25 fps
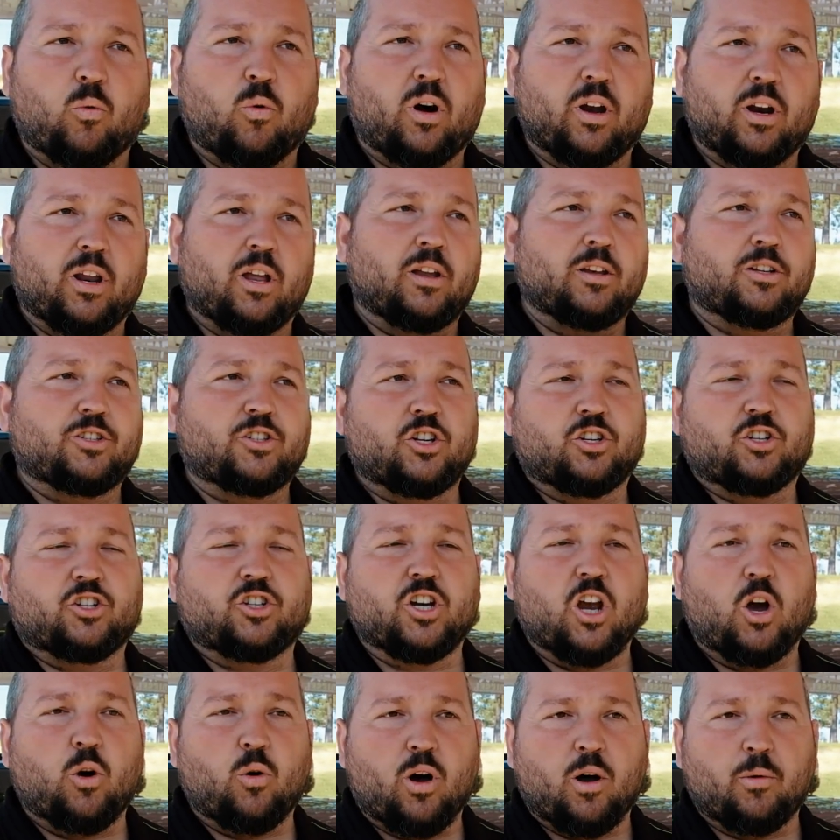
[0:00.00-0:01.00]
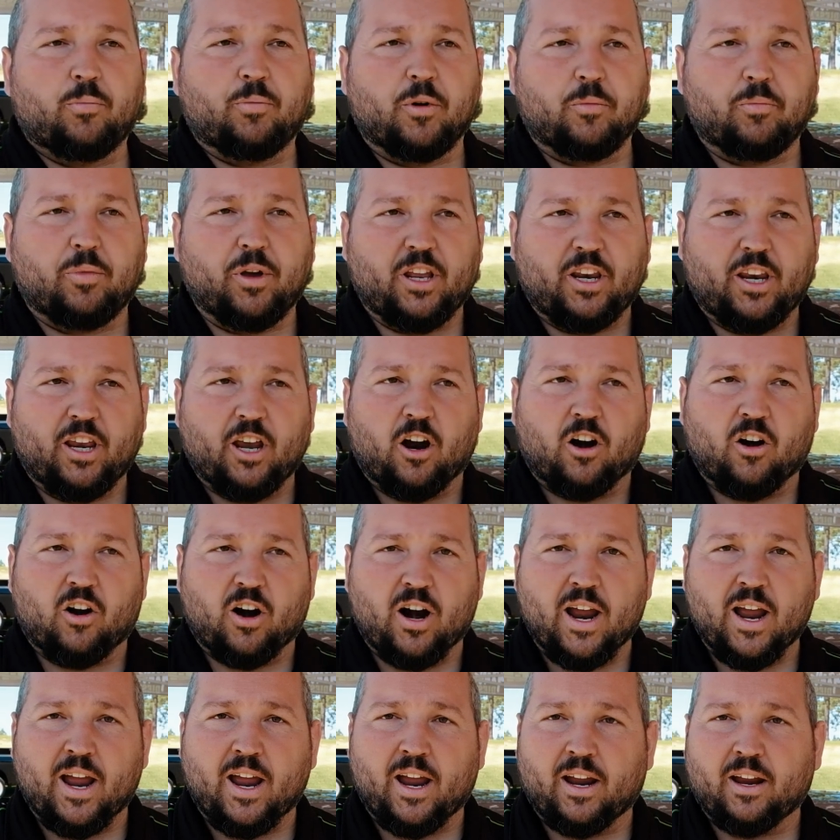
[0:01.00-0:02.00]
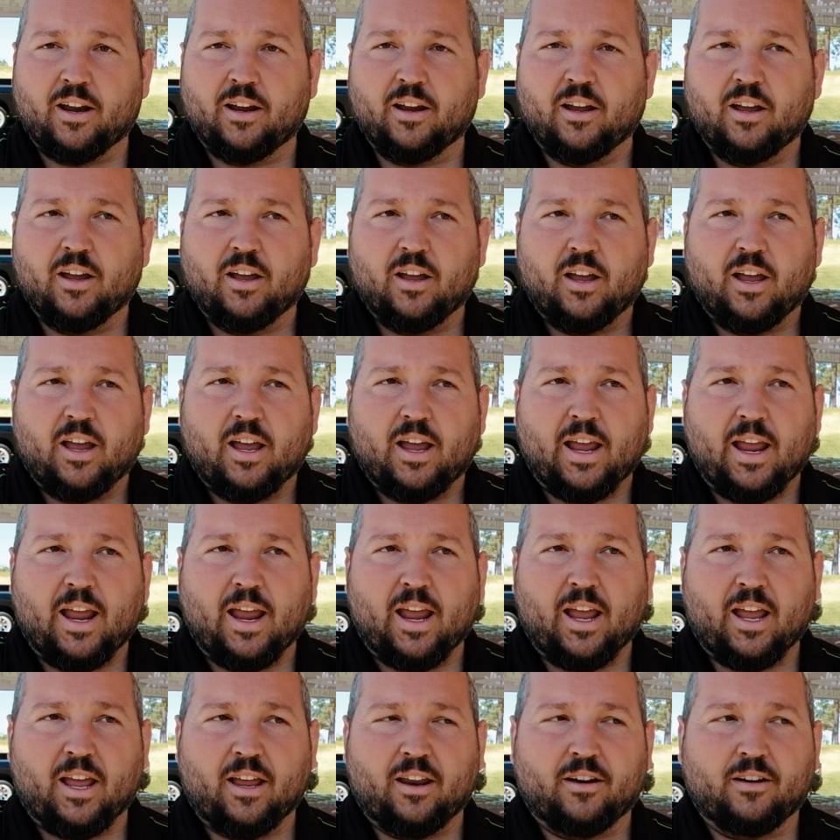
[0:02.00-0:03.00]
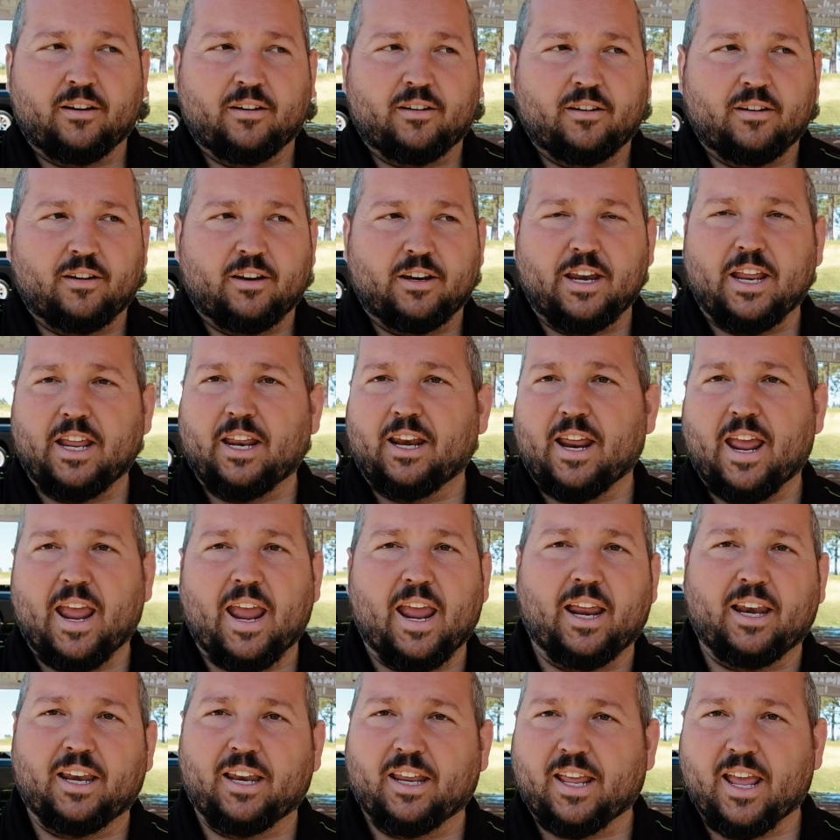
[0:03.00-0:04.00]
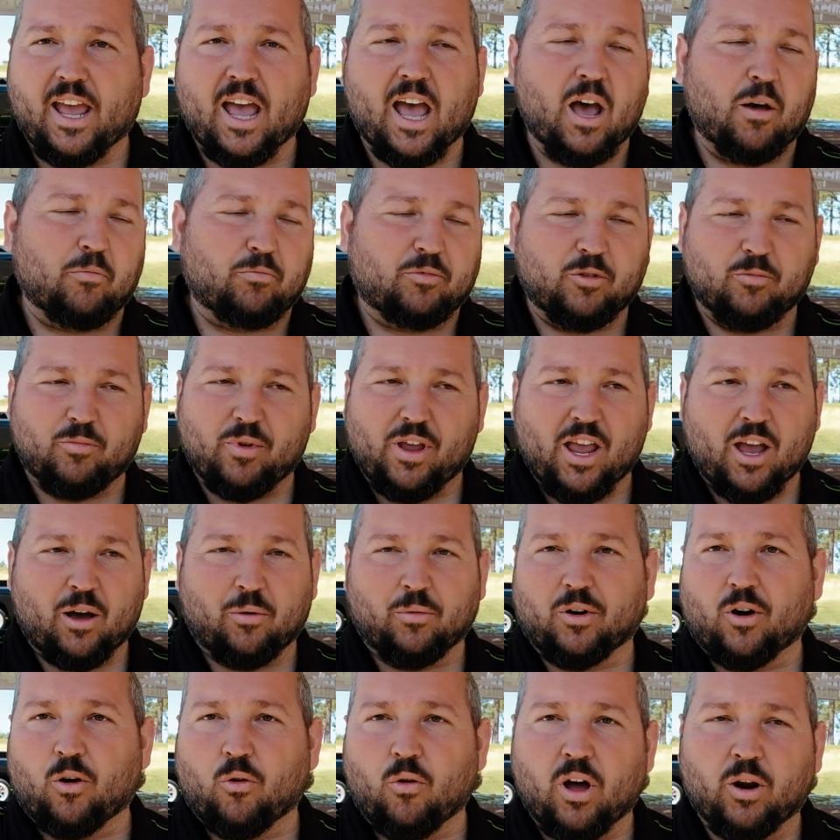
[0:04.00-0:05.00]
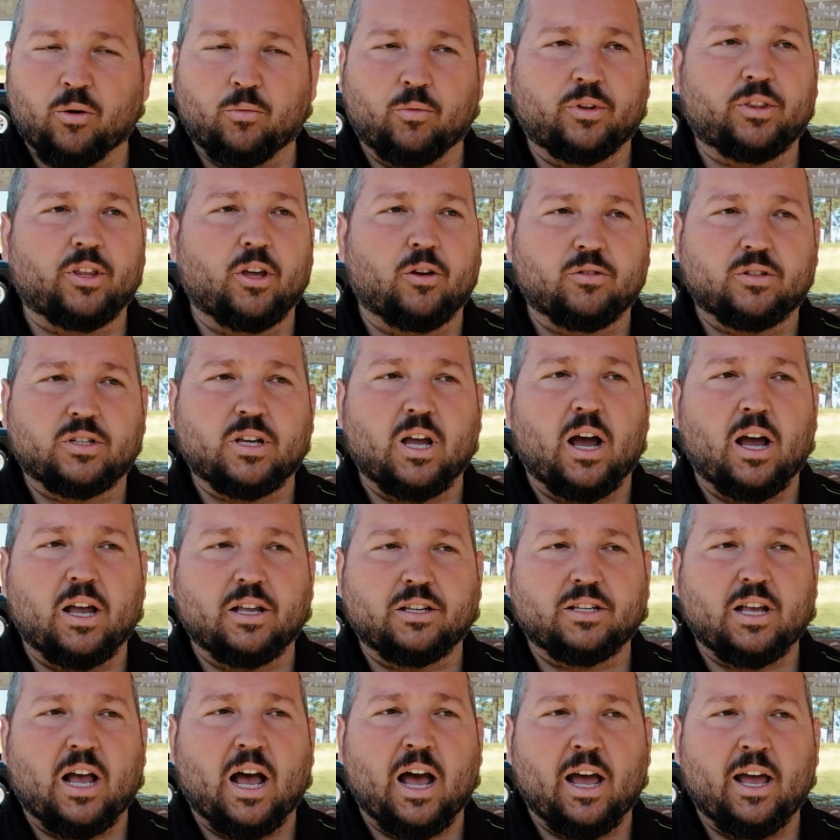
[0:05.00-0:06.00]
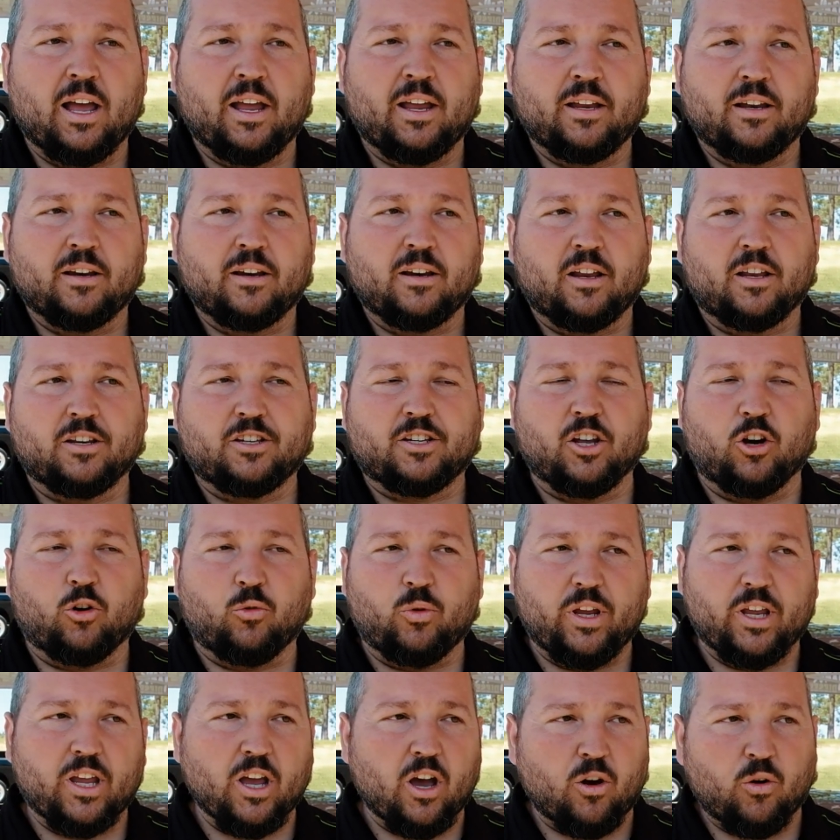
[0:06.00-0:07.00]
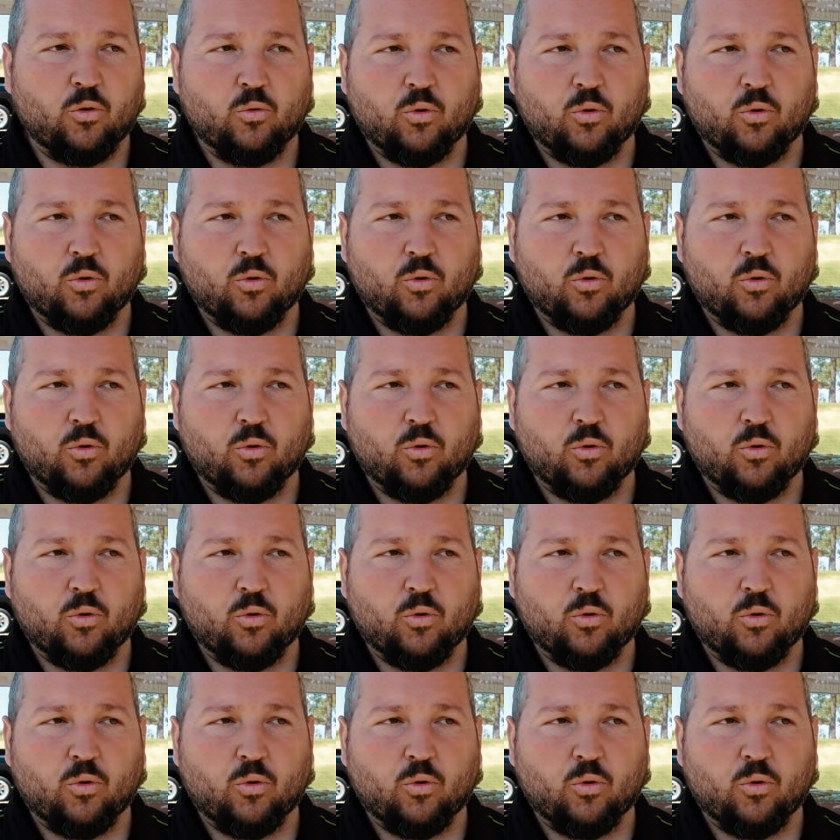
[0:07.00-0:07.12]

want to just show up at PDRA and need a handicap to be able to run with those guys. Until we go